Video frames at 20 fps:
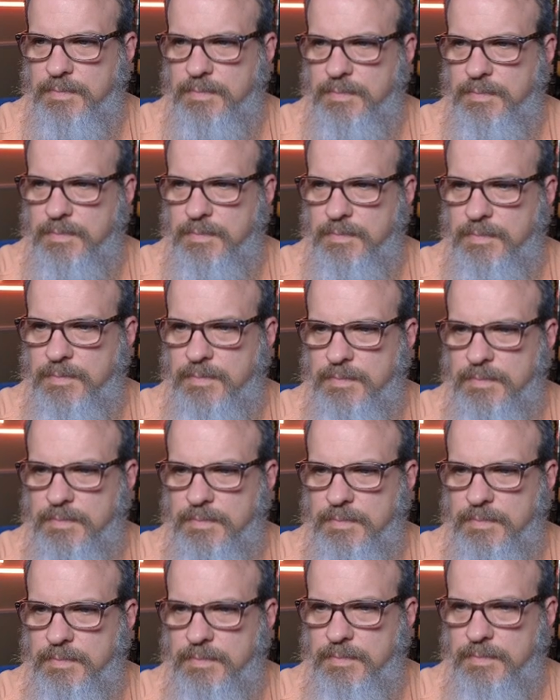
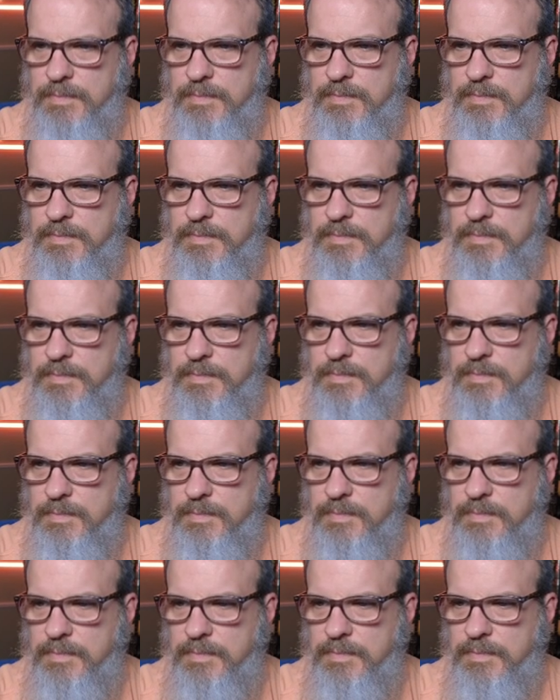
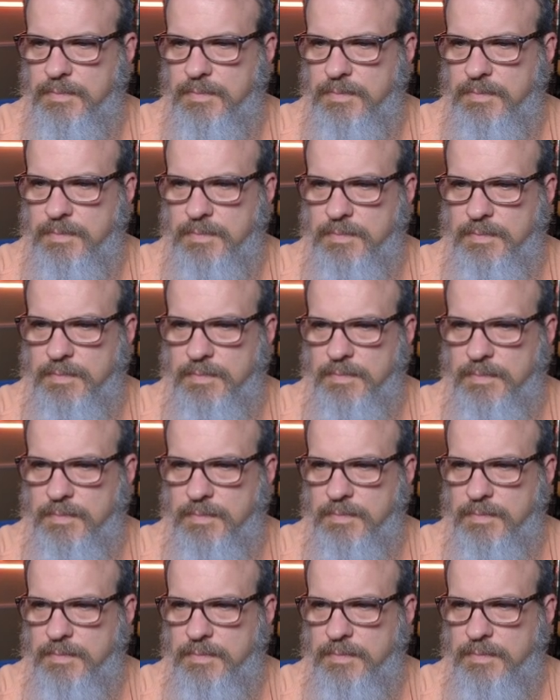
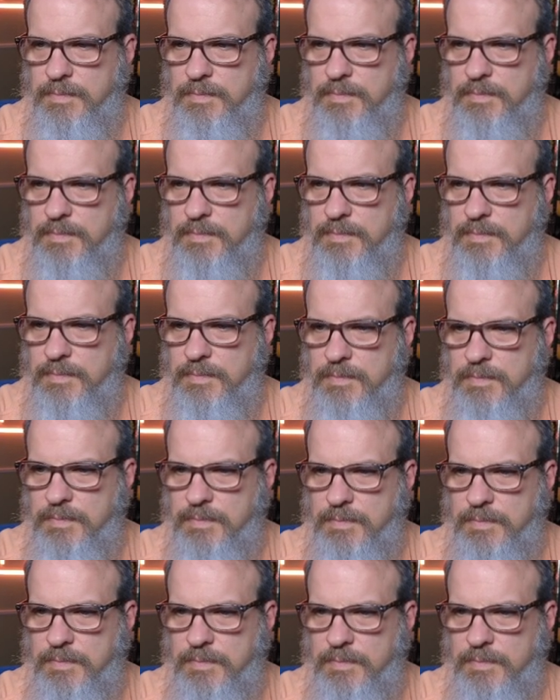
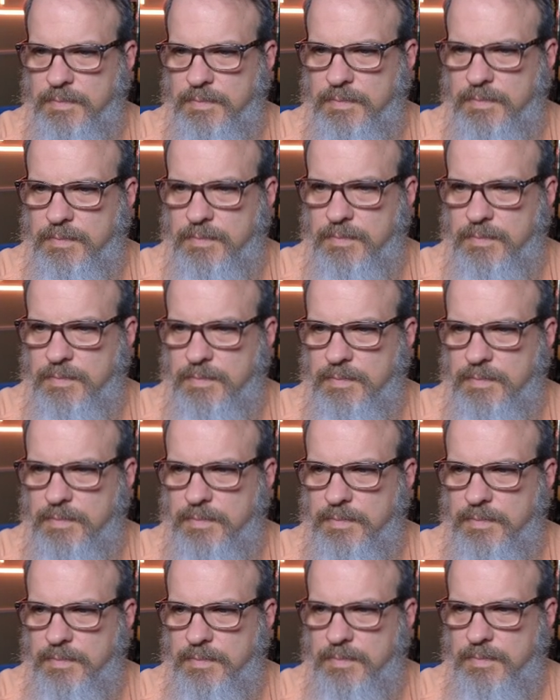
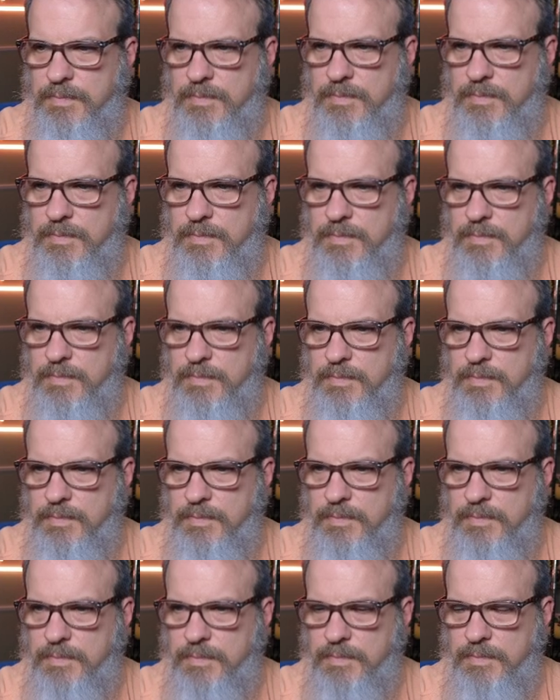
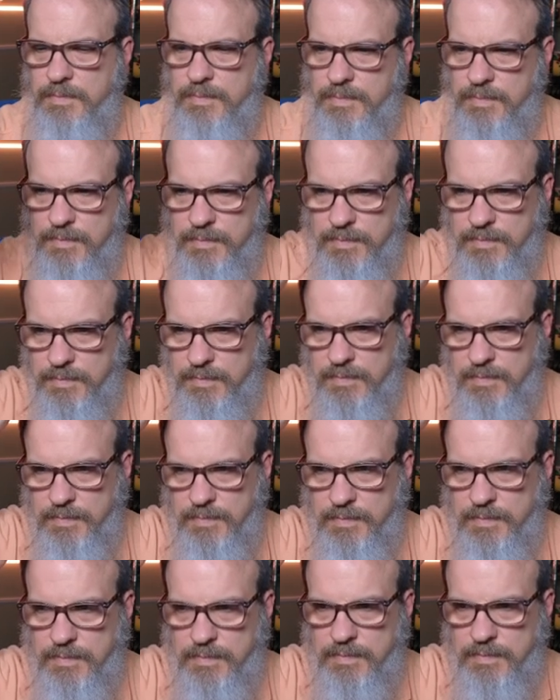
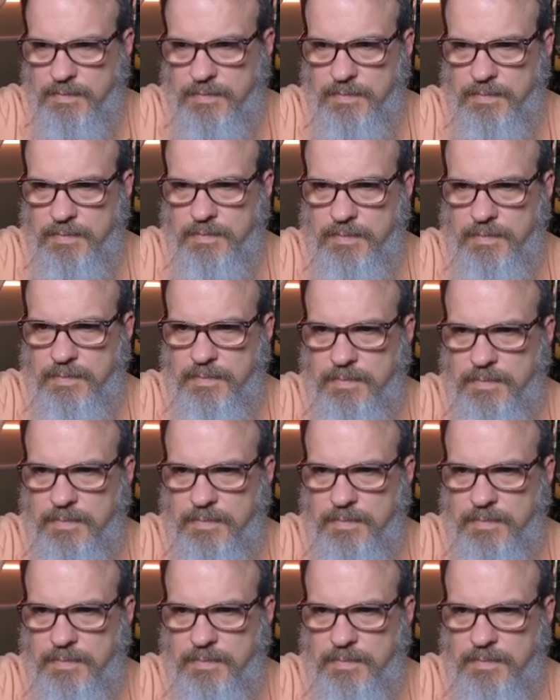Nothing is said.